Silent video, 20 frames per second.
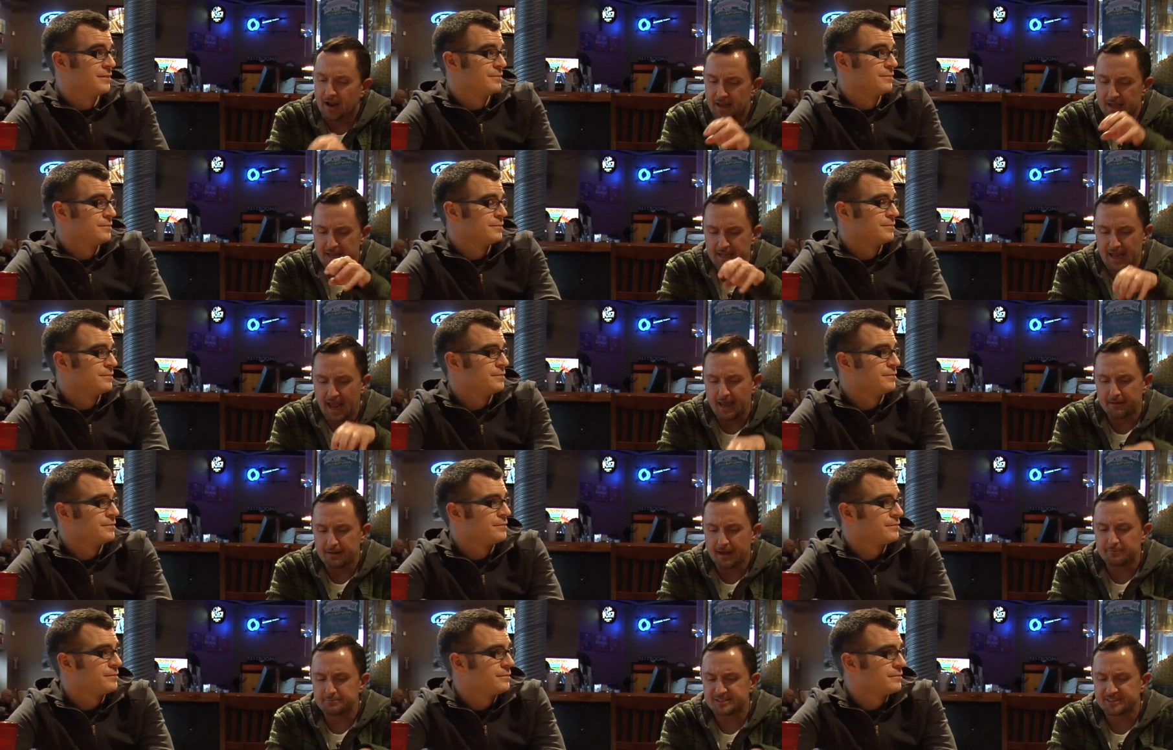Speaker 1: It,
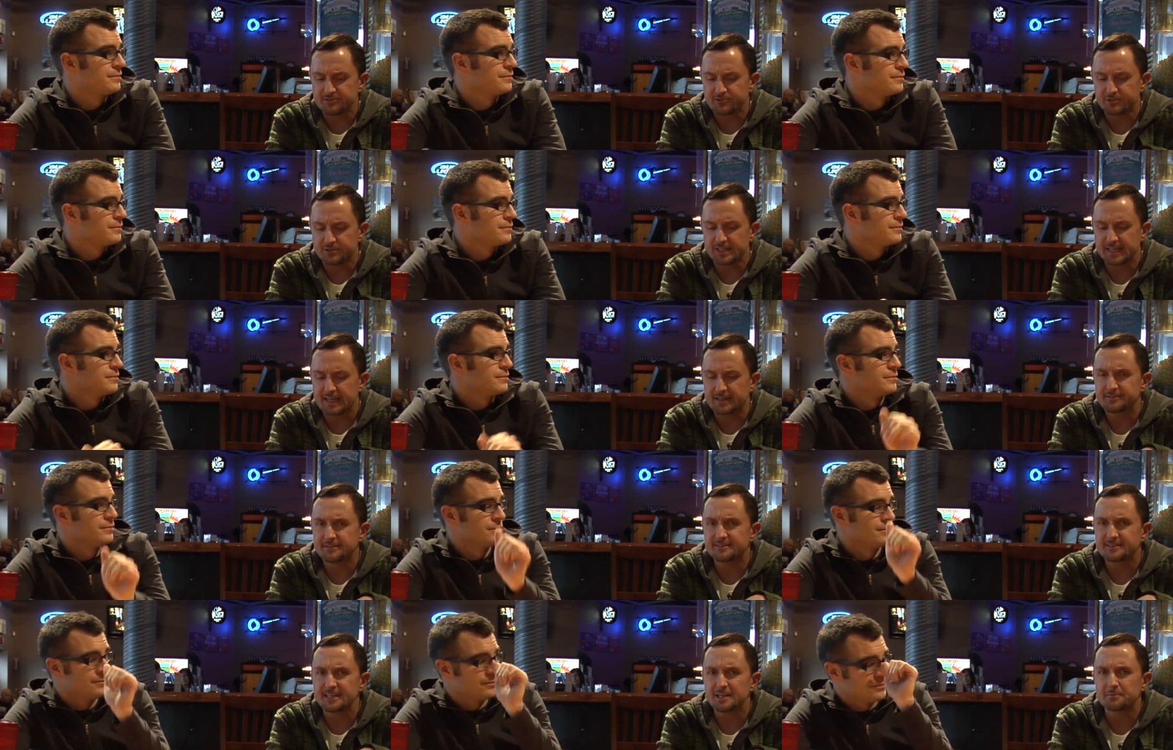absolutely. And the
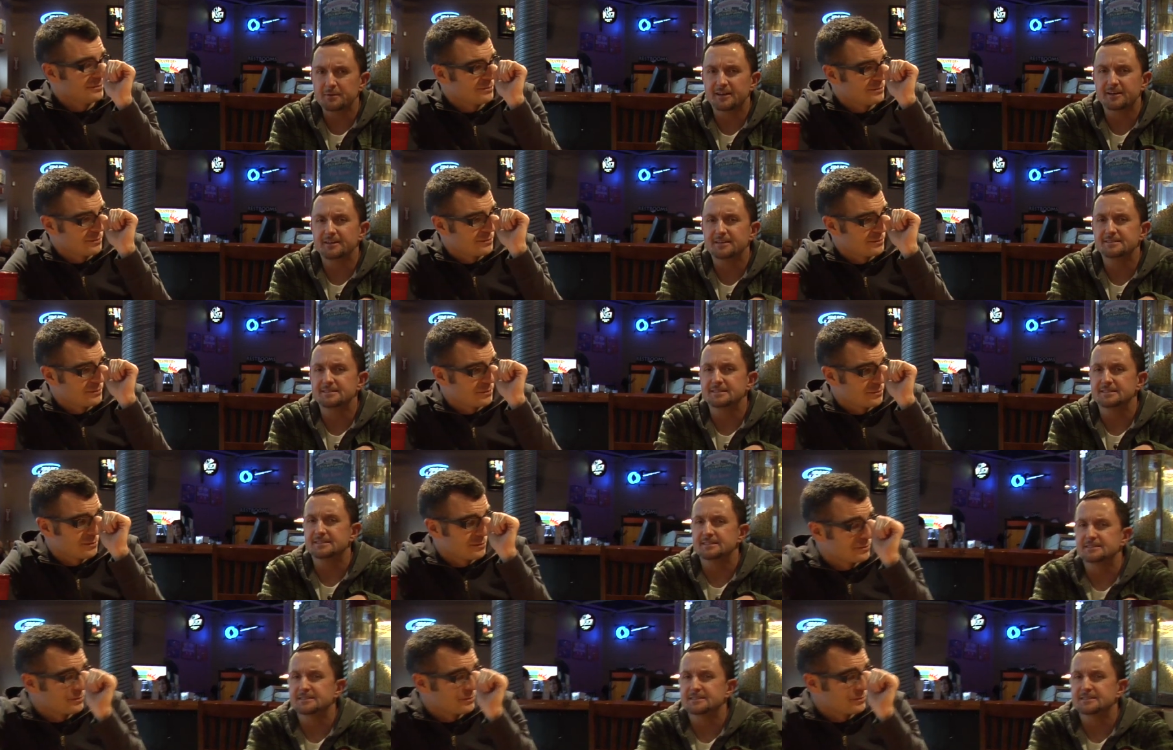thing about it is, it's a